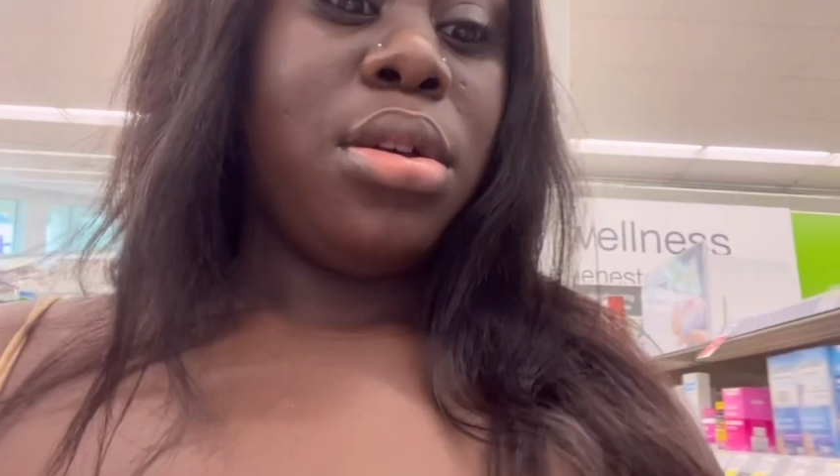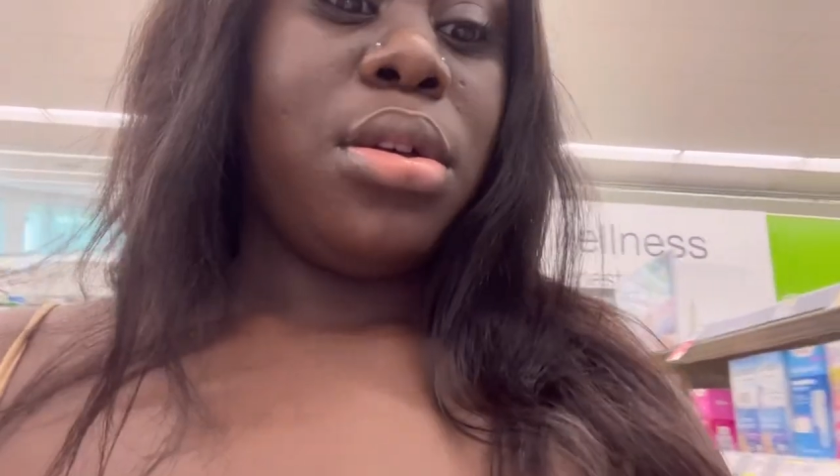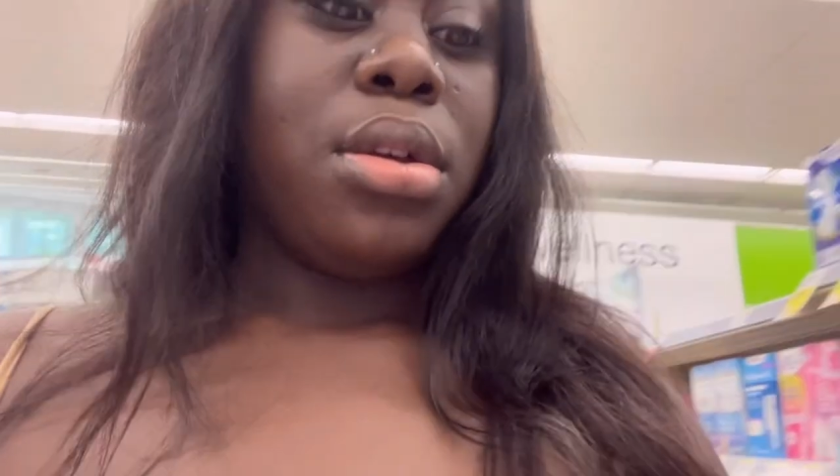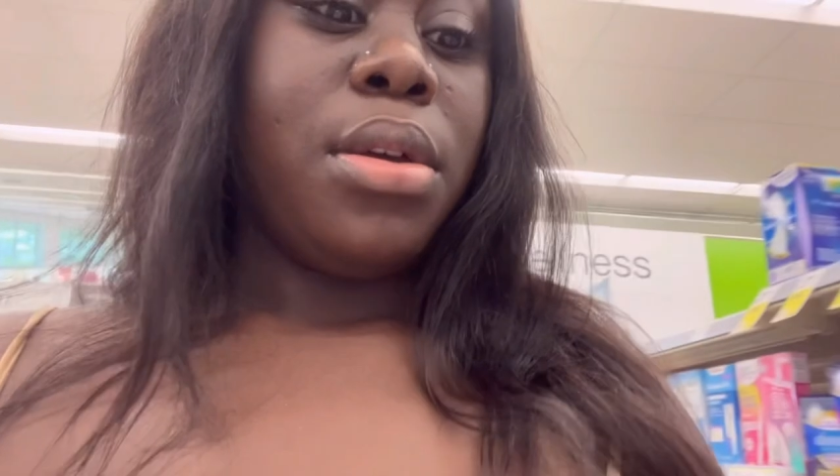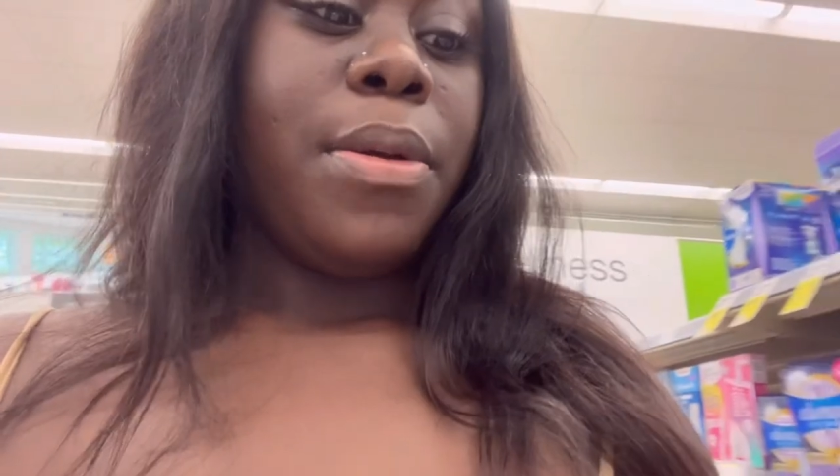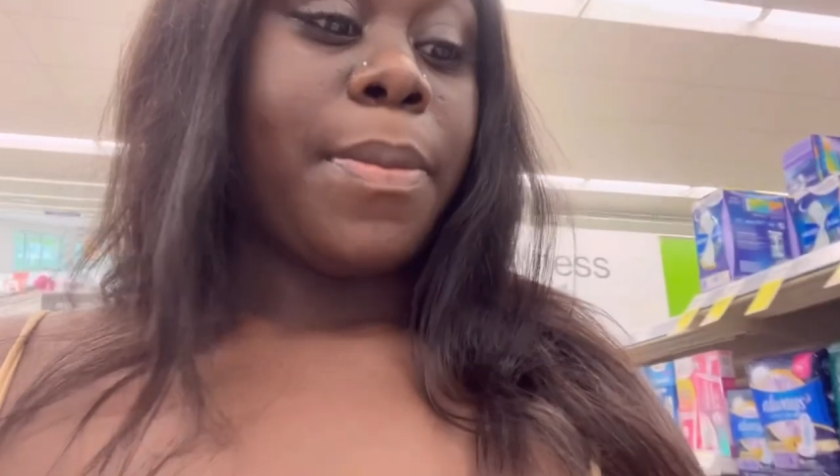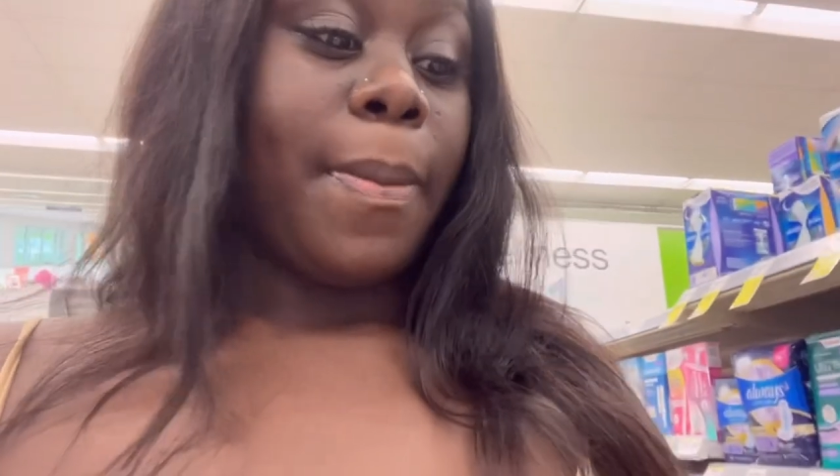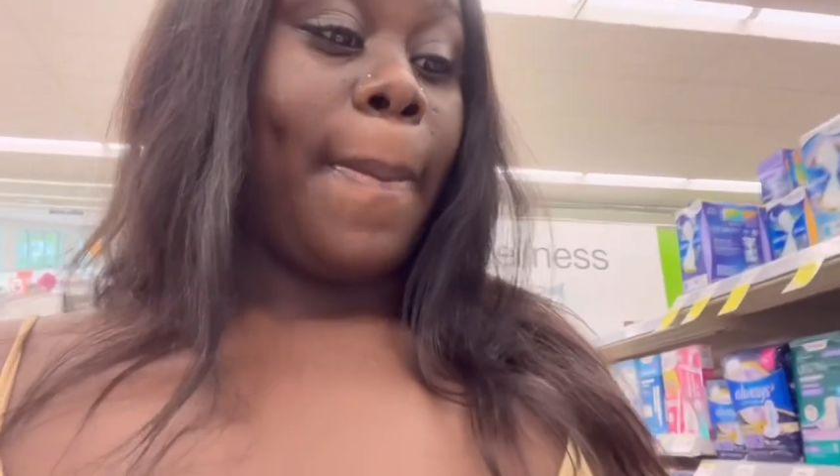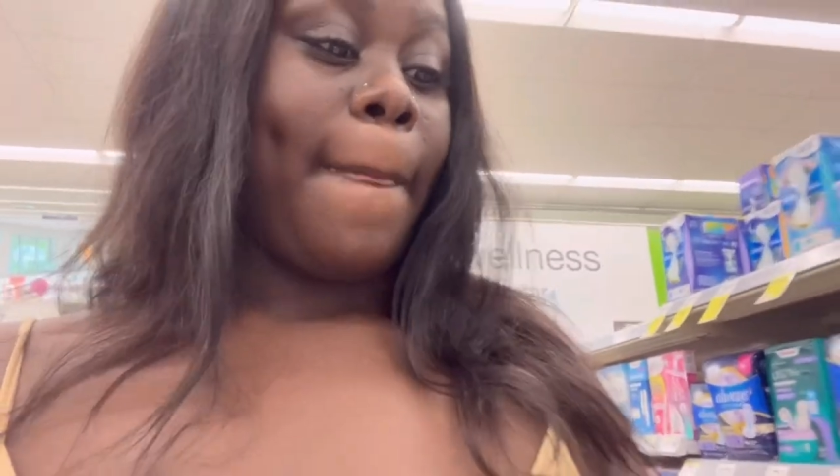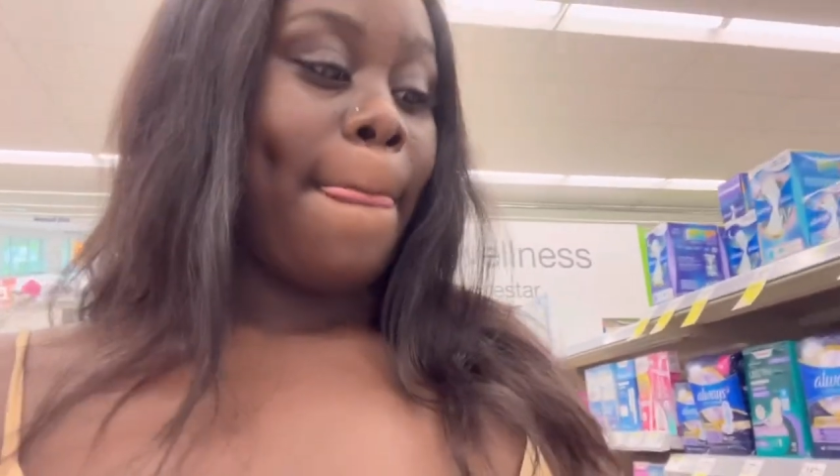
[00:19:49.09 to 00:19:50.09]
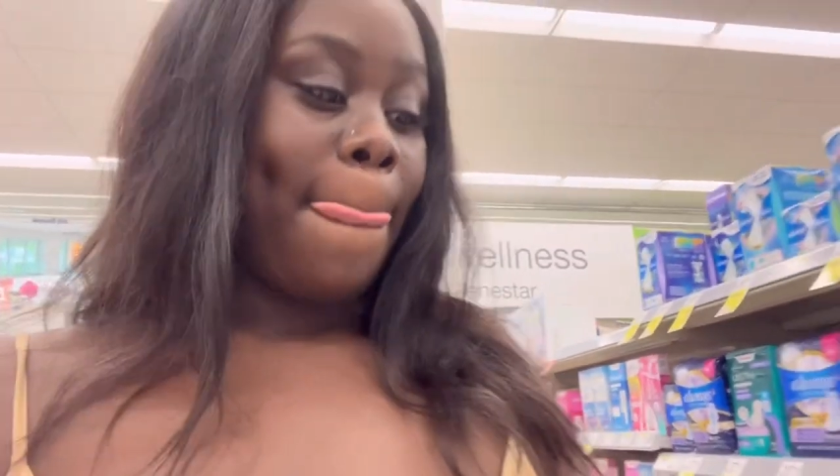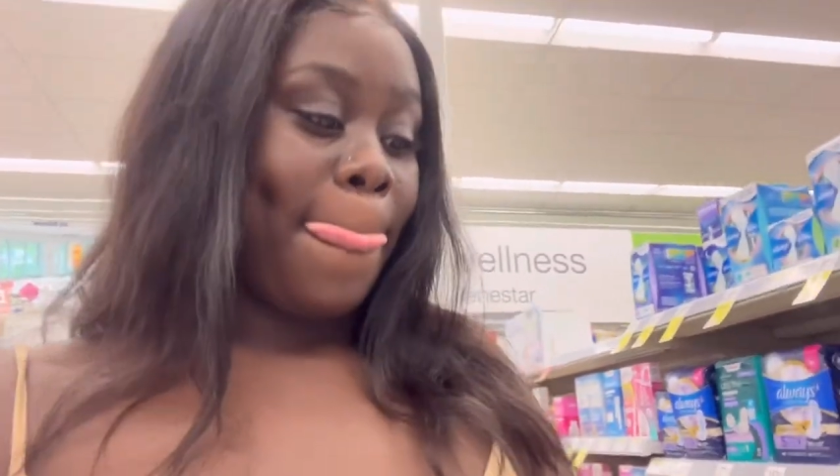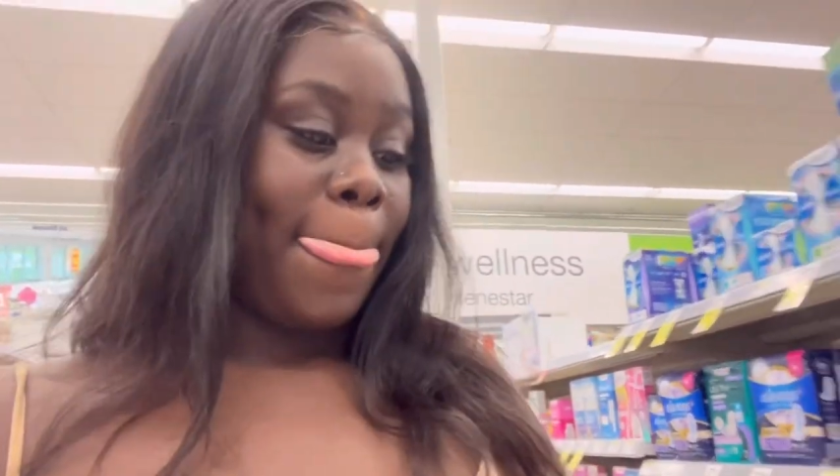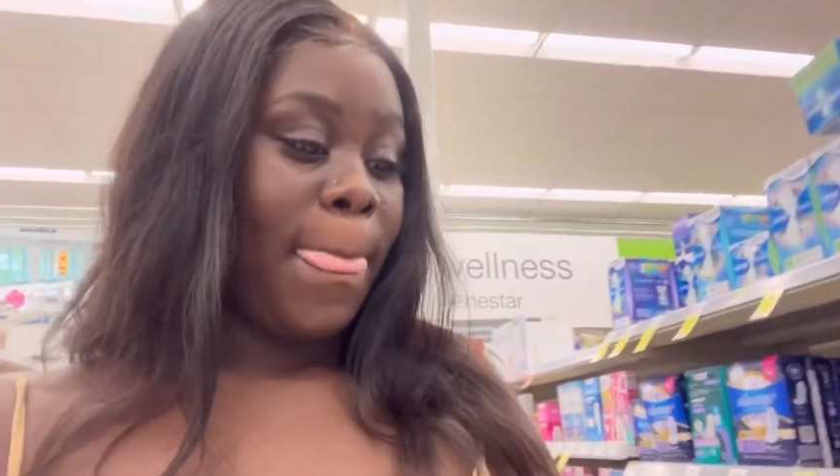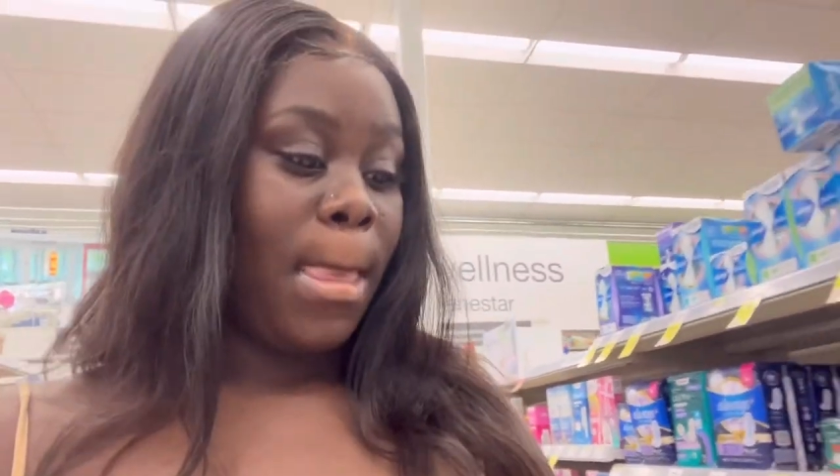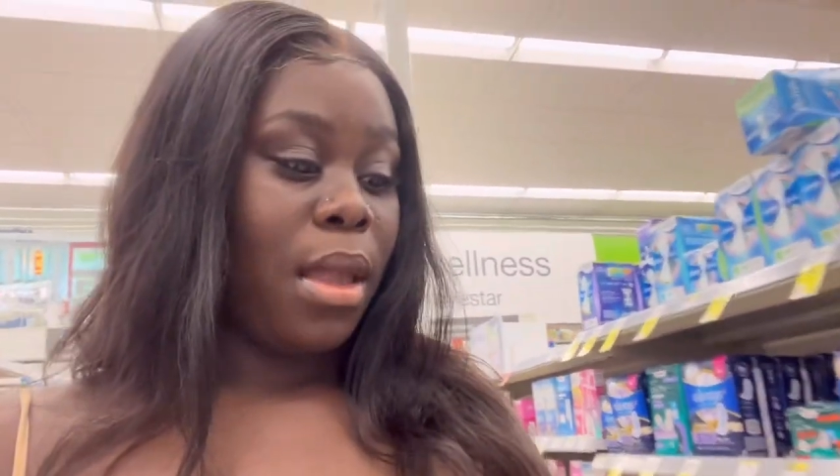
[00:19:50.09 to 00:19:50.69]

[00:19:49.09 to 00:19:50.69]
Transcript: what it was. Yeah, they do.